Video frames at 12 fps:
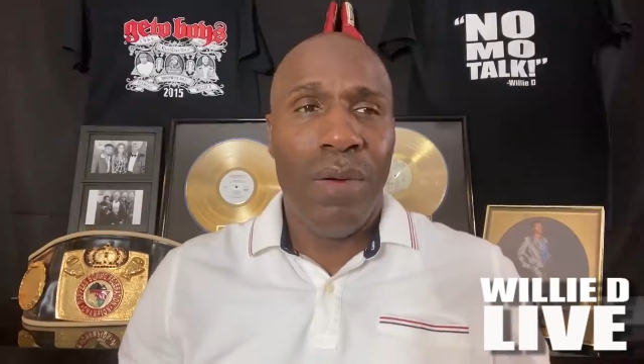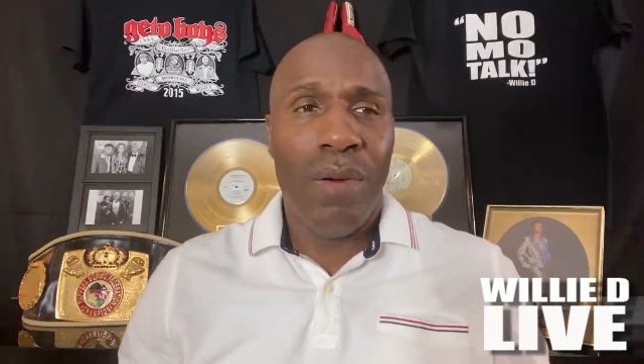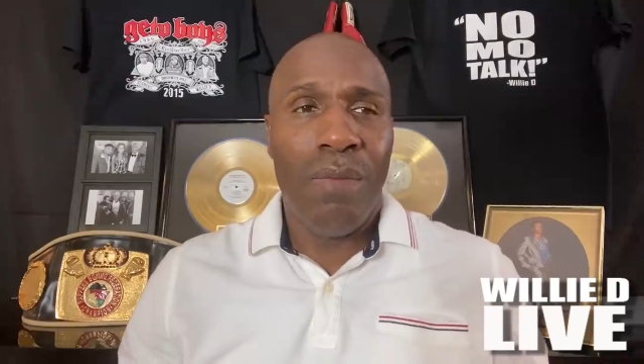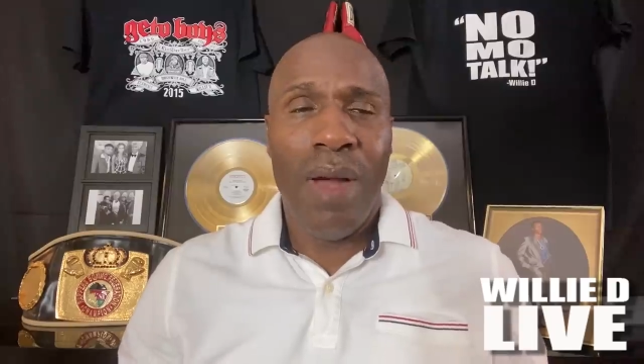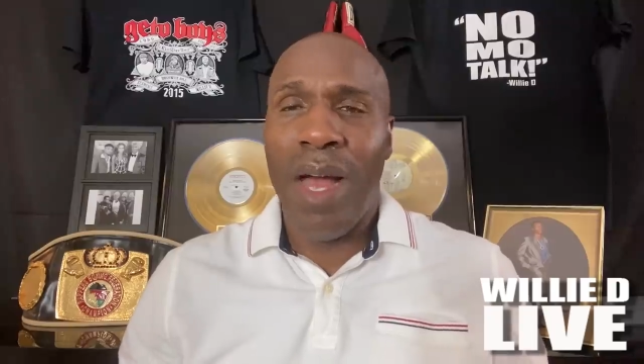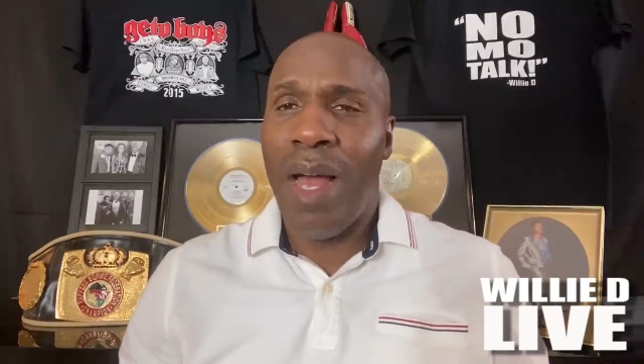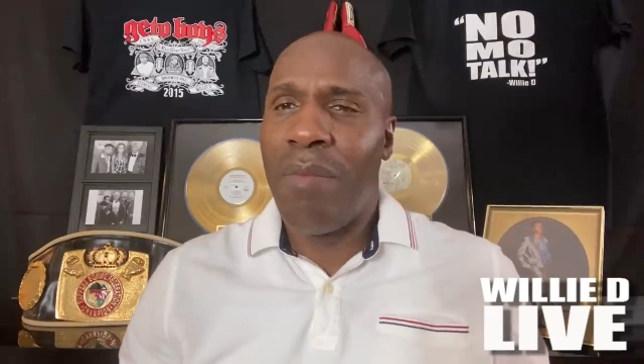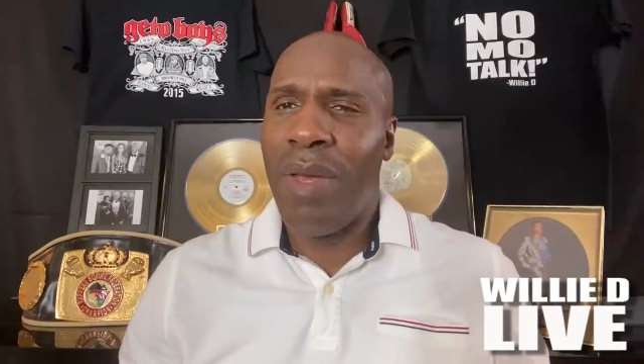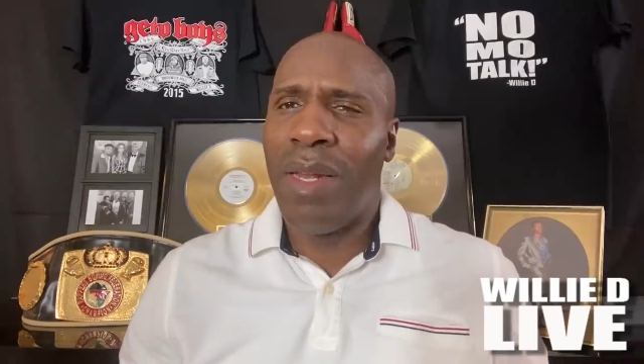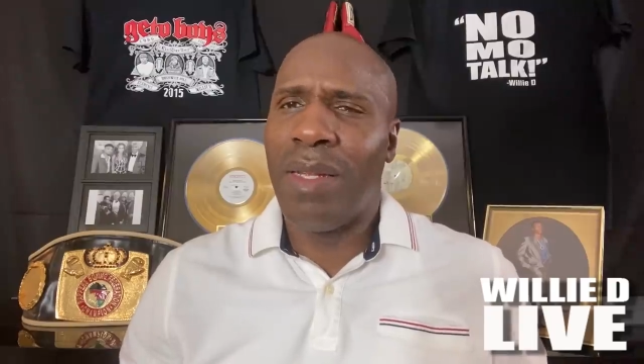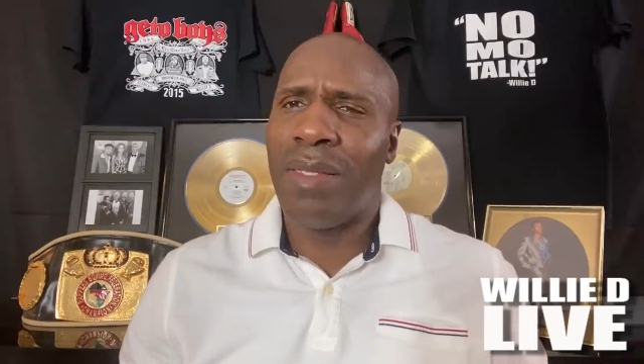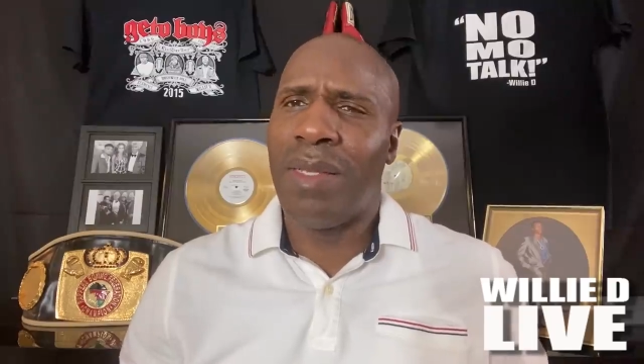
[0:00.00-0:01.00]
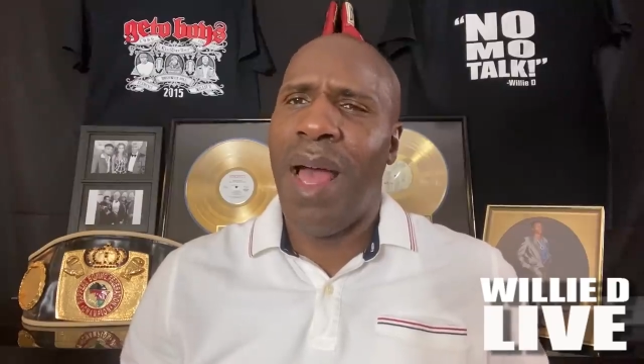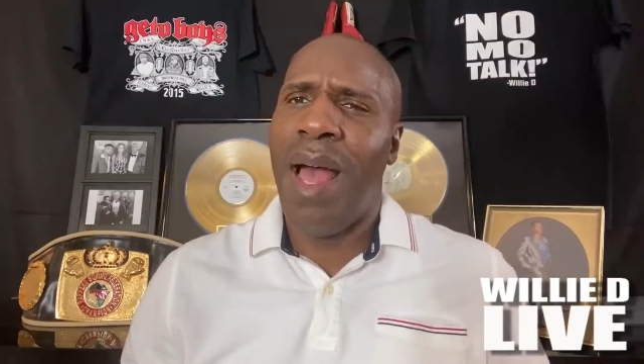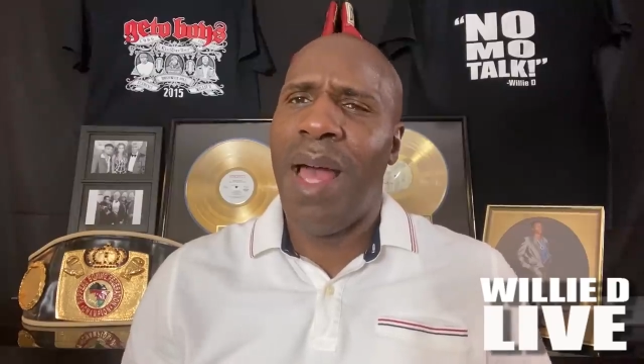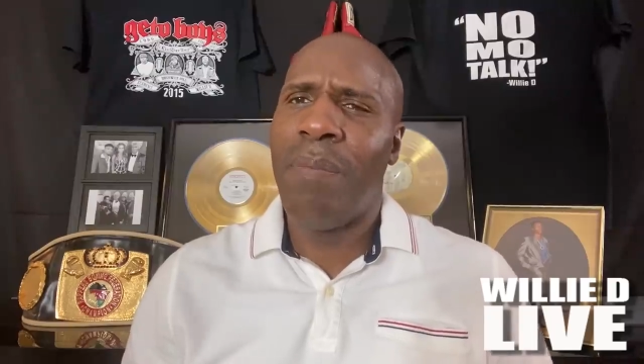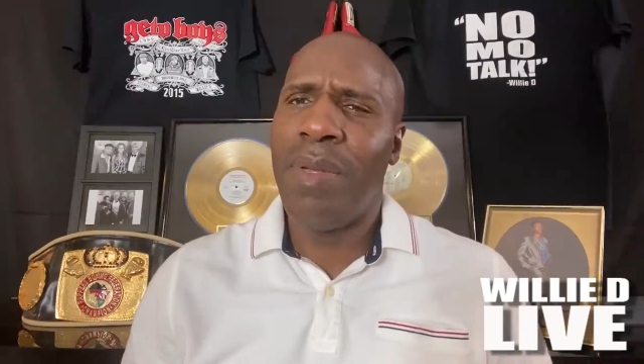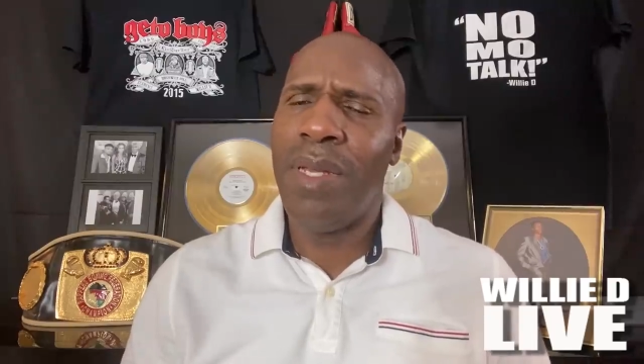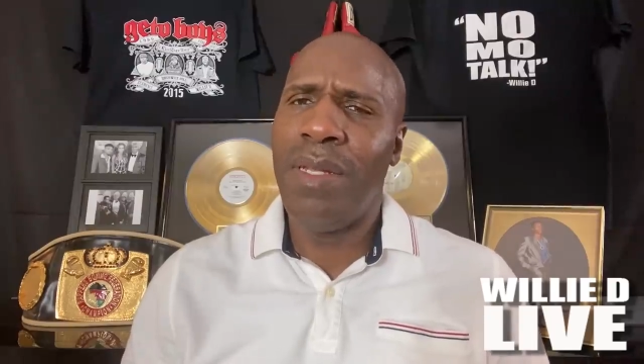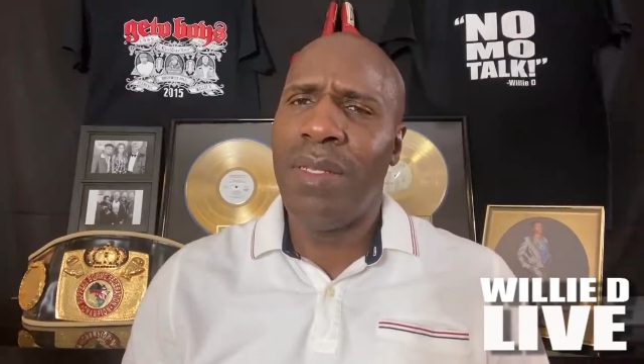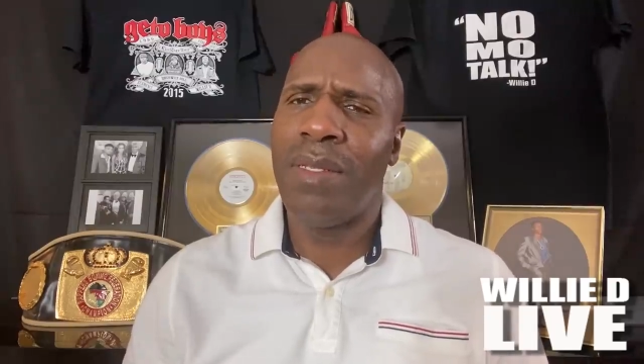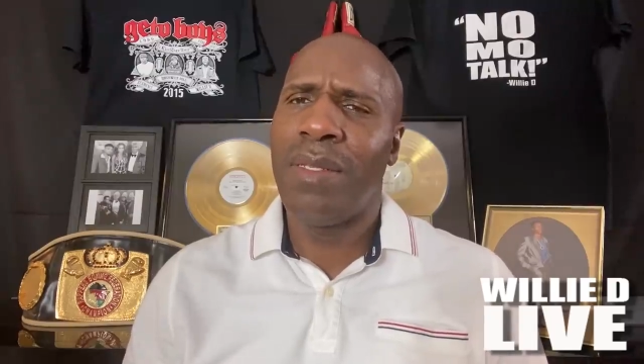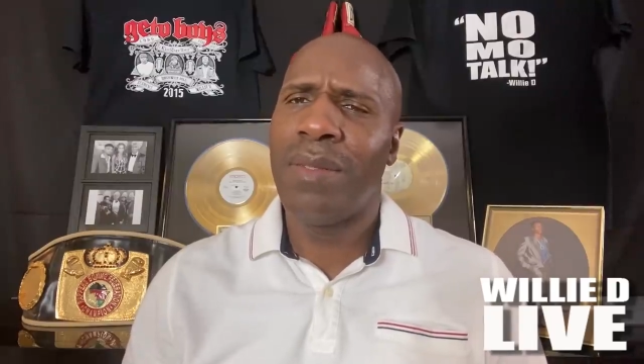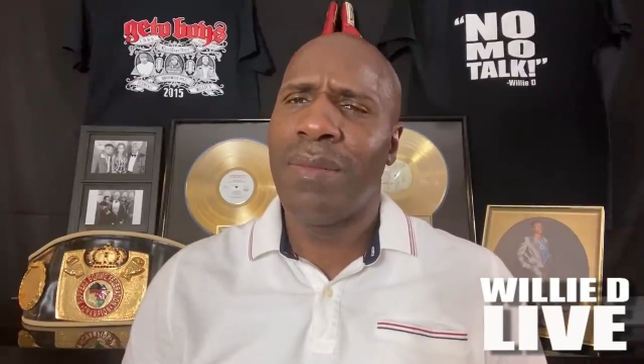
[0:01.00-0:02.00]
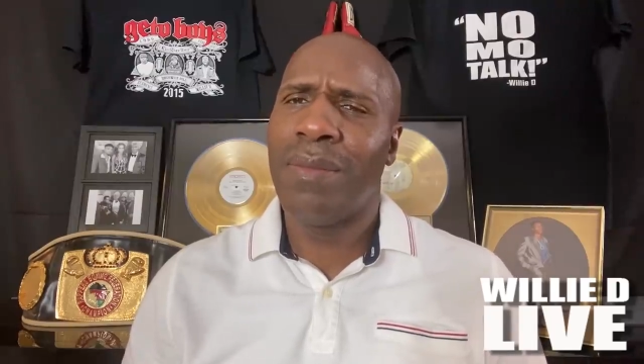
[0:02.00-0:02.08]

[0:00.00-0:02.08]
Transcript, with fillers: don't mind being a side piece.